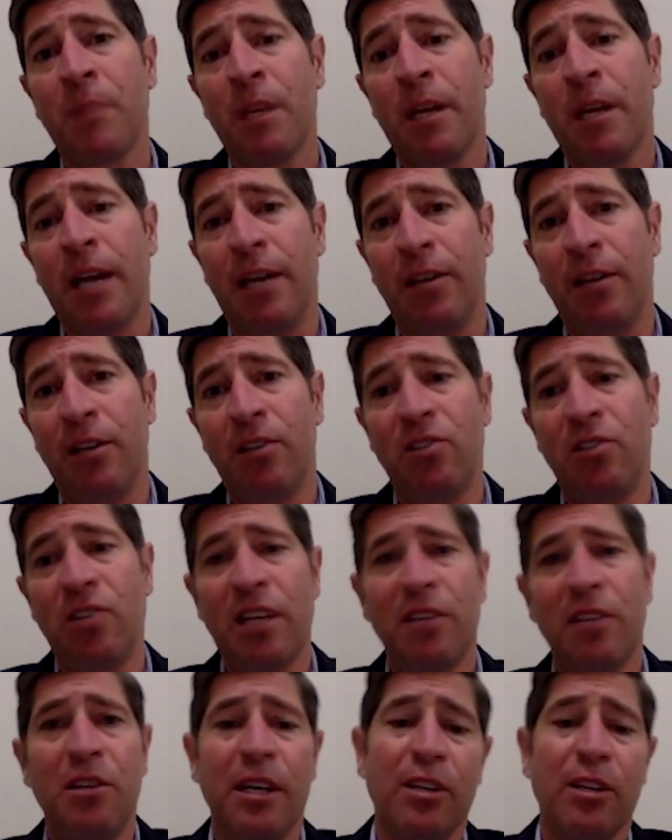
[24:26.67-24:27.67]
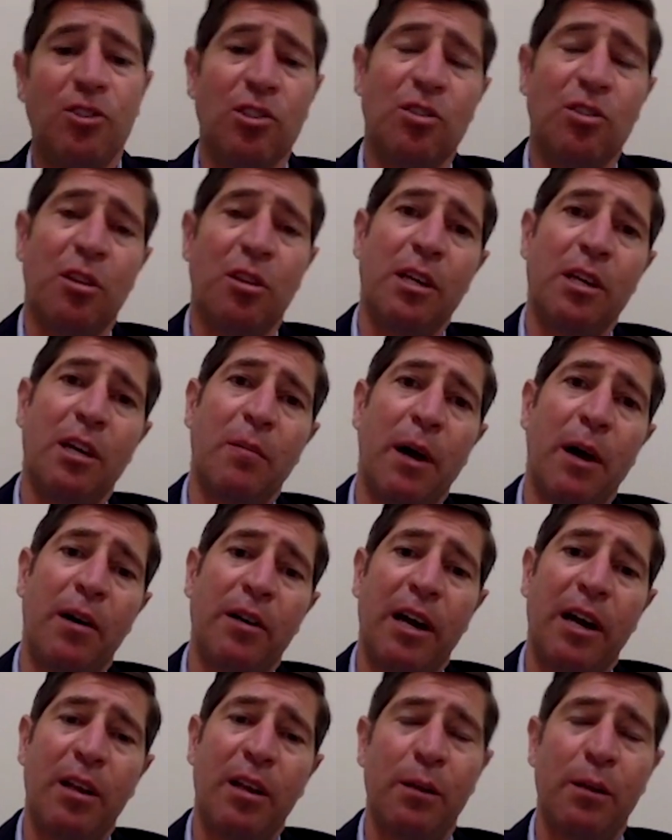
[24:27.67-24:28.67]
And then the second thing is just to think
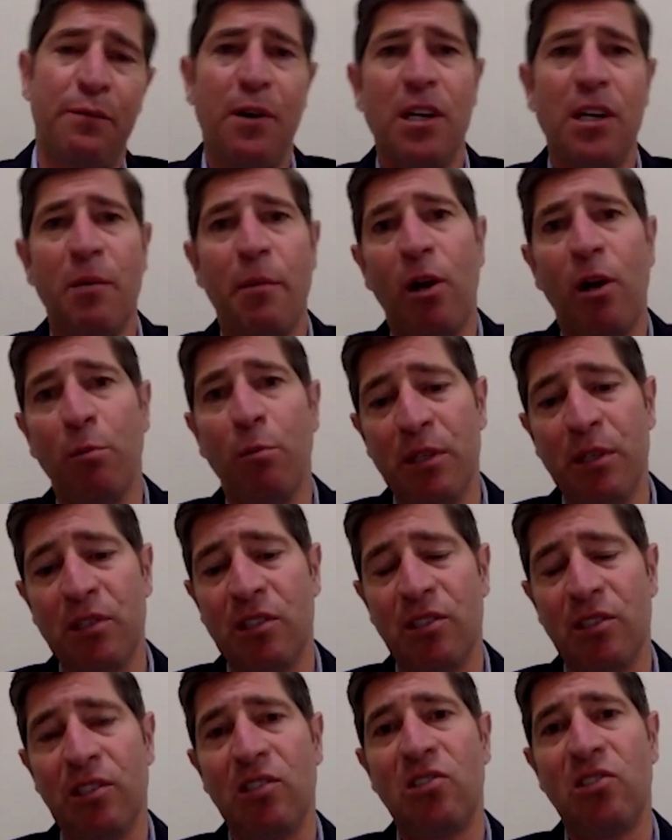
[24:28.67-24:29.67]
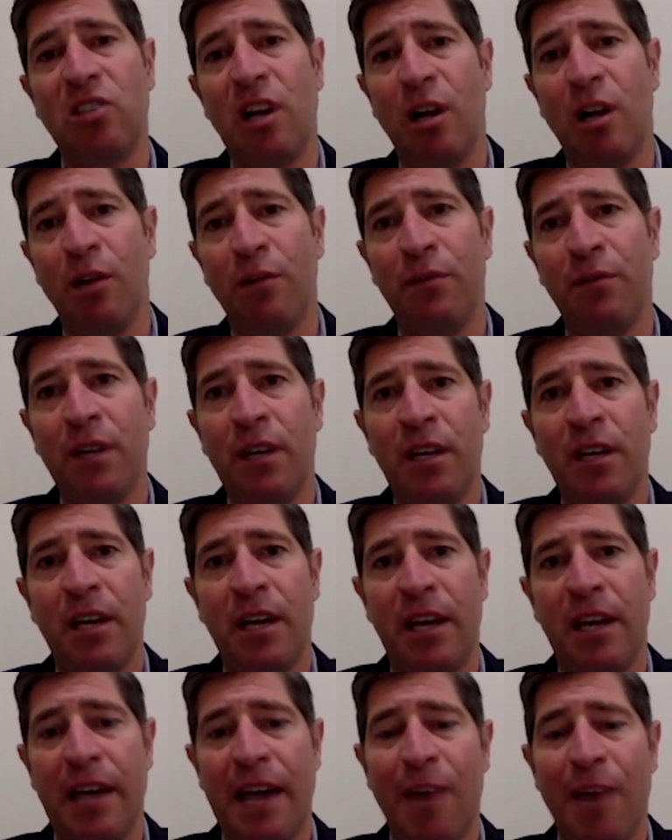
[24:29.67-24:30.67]
about kind of the fundamental business itself
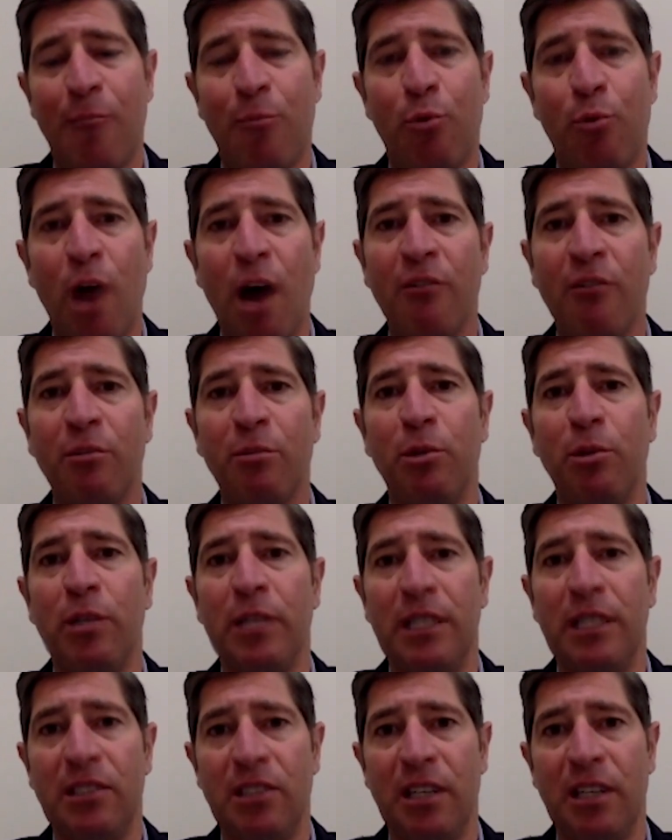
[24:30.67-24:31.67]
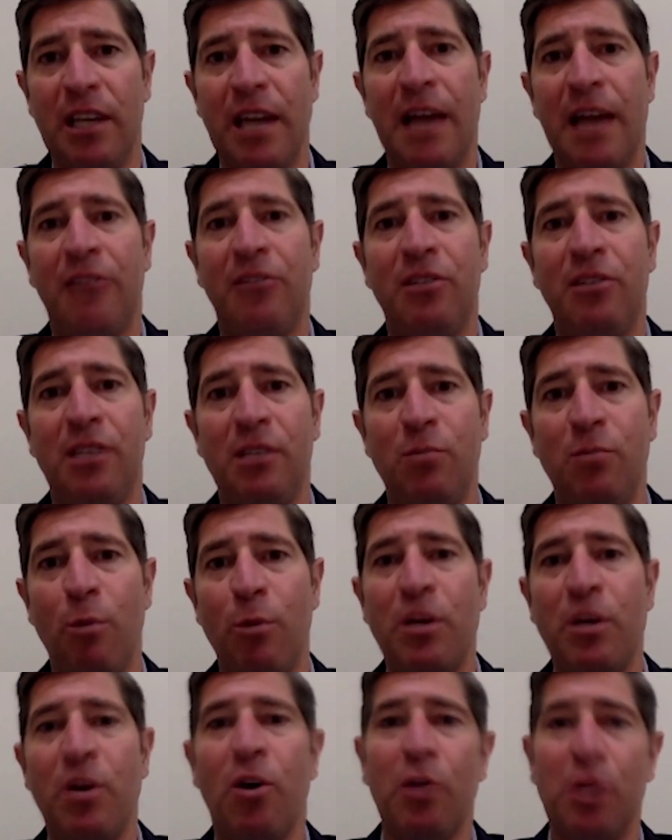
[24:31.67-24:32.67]
and how profitable is it at the what
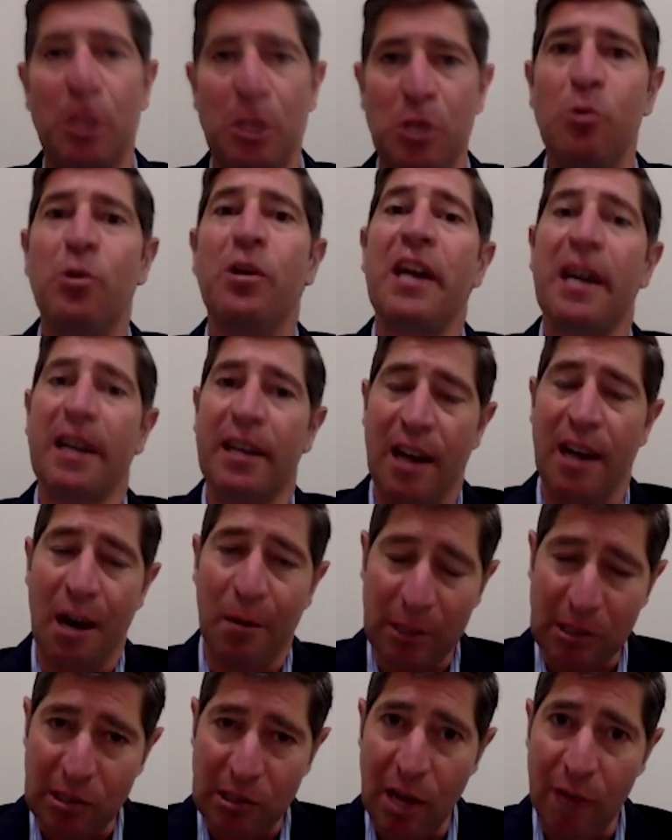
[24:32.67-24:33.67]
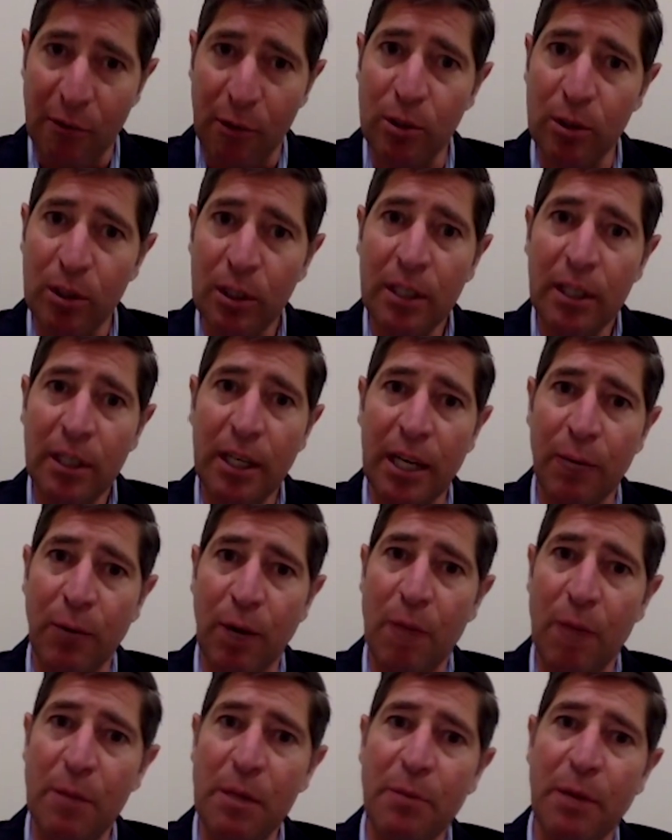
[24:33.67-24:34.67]
we call the unit economics level. And
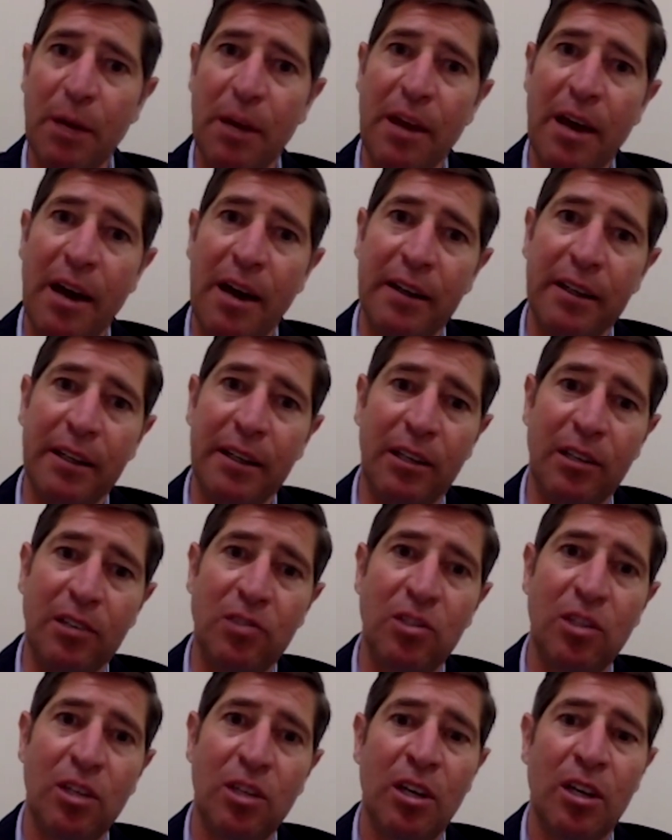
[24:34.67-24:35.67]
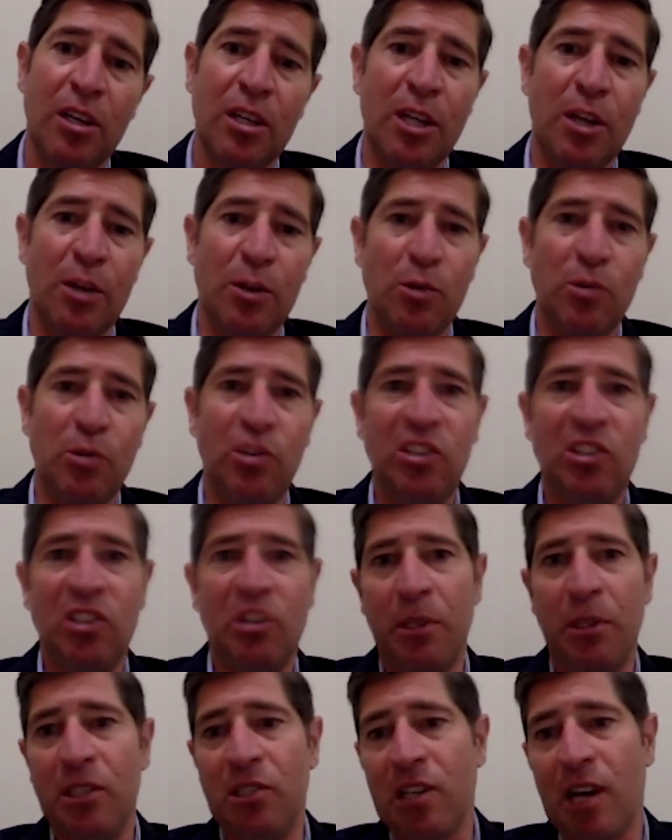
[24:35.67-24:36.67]
what I mean by that is, you see
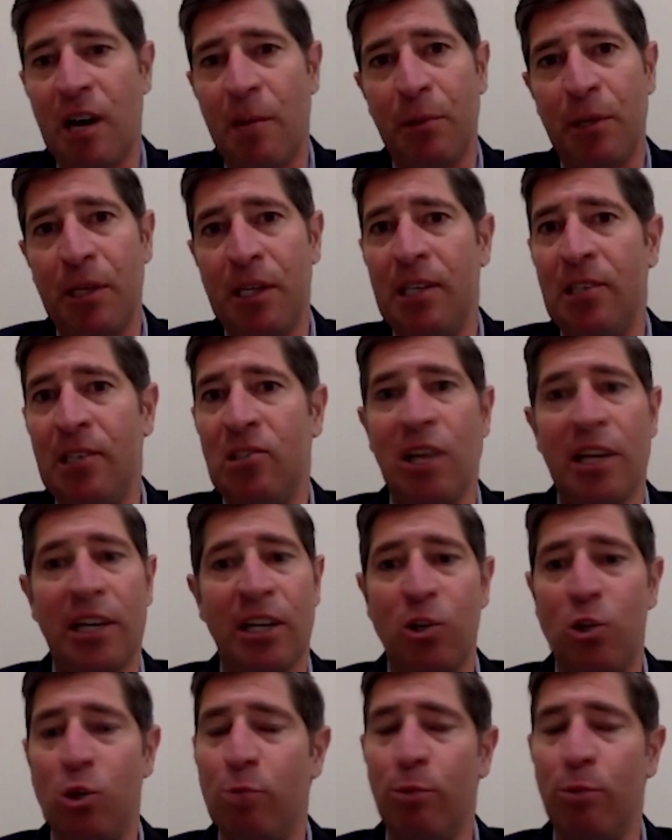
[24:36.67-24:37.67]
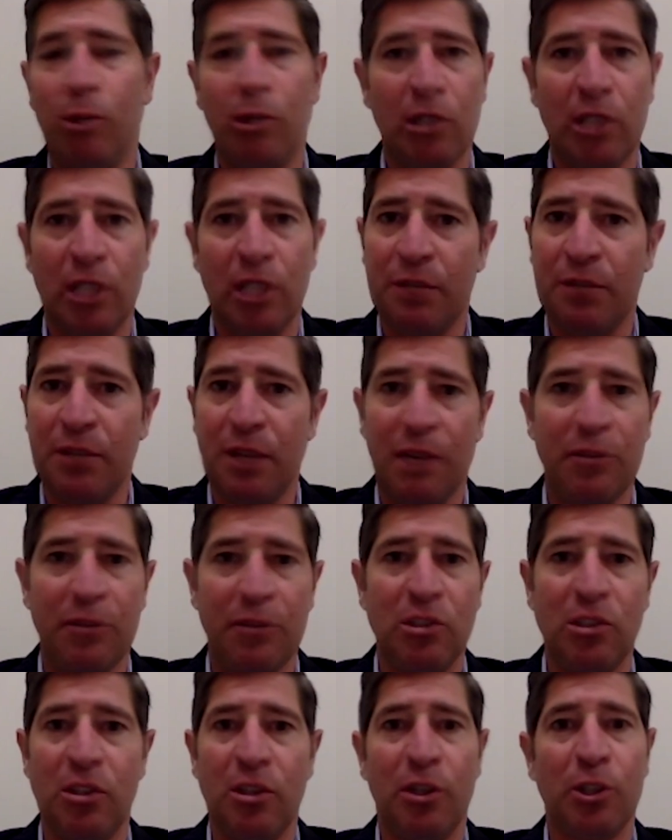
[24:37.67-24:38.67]
some of these companies like an Uber or Lyft,
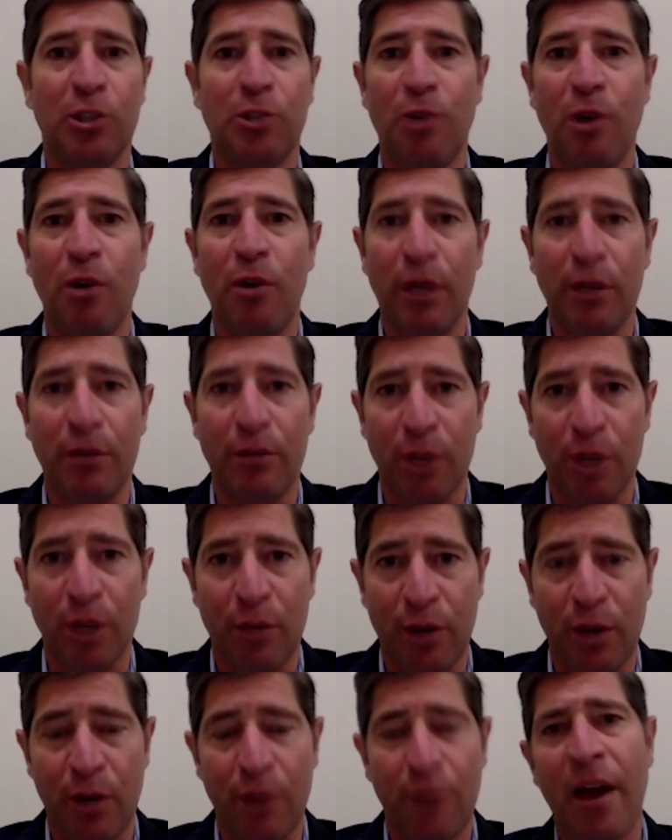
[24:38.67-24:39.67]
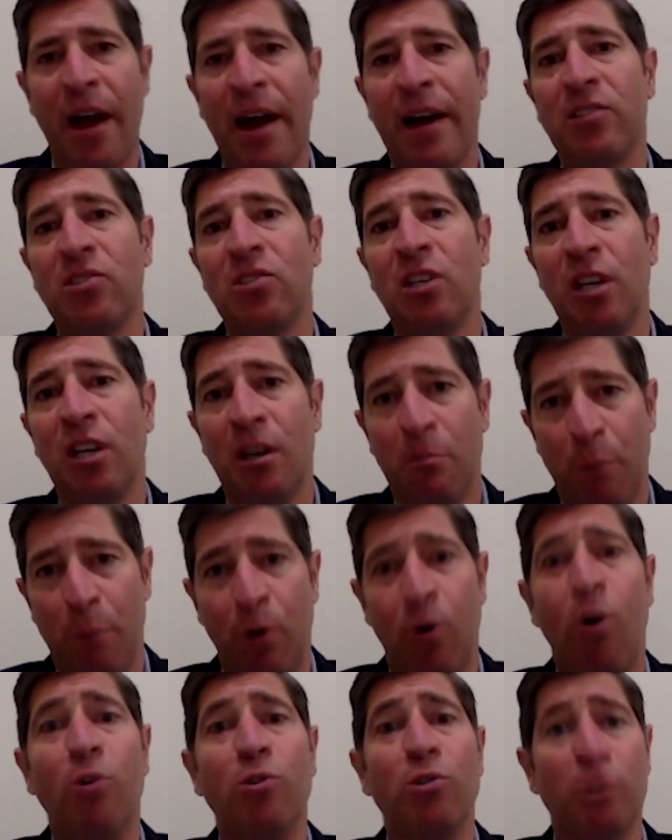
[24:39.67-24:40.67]
obviously, that are growing very, very fast, but
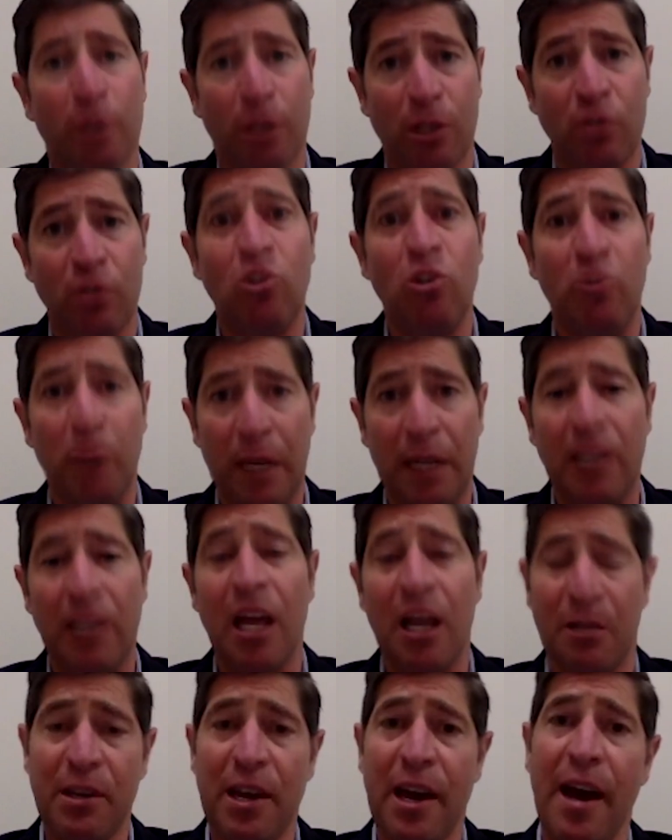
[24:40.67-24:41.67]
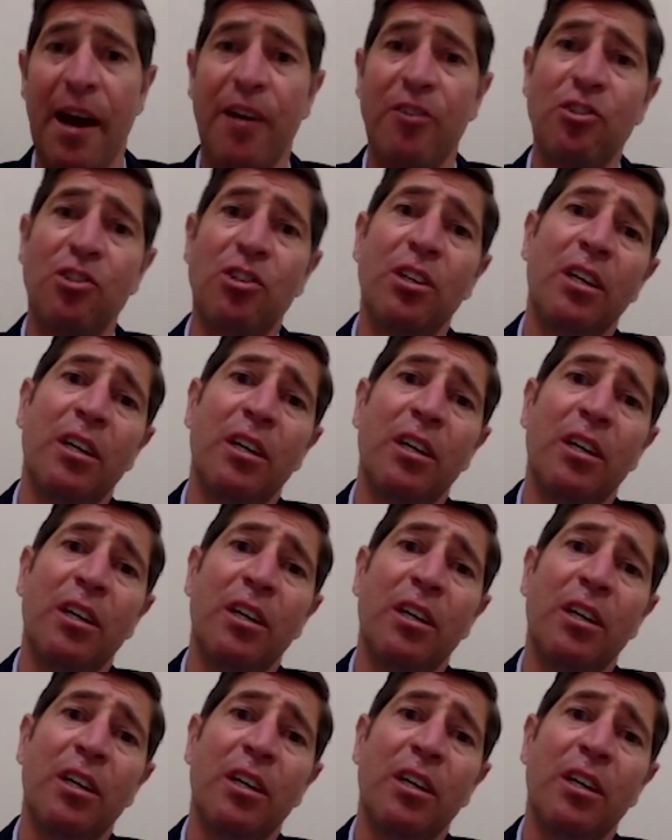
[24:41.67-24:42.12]
are also consuming a lot of cash.